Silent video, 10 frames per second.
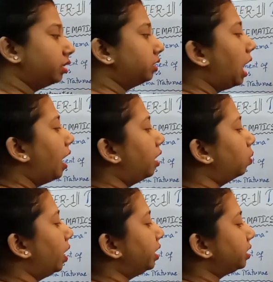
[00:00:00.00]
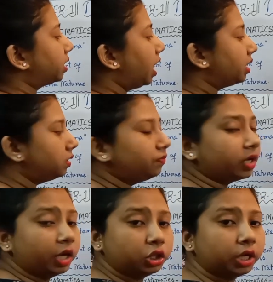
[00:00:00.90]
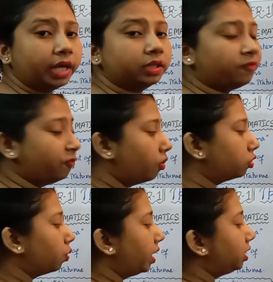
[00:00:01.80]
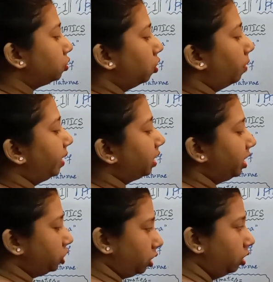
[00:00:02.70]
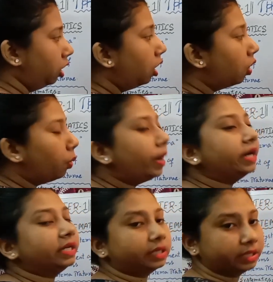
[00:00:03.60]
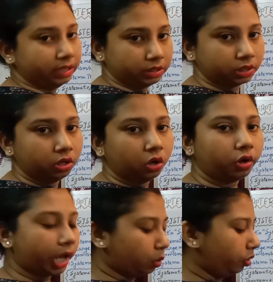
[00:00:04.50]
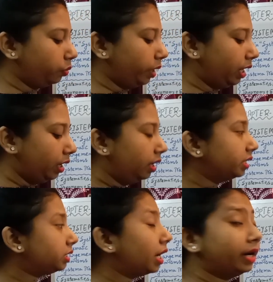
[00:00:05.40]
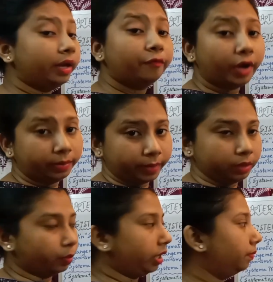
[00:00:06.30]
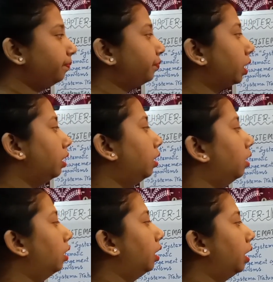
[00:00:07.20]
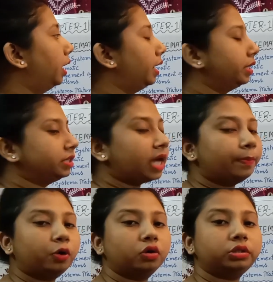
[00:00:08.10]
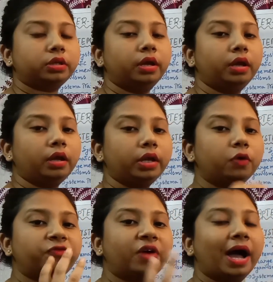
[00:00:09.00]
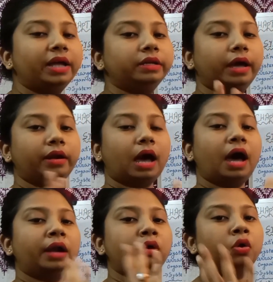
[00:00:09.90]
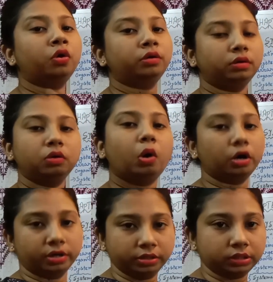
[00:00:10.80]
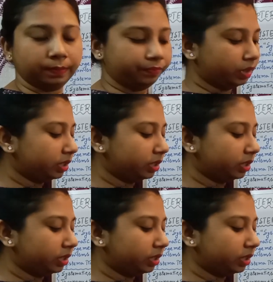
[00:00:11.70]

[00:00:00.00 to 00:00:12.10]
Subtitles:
The third one is classification, and the fourth one is nomenclature. What are these? Okay, we will study one by one. Suppose you find an unknown organism.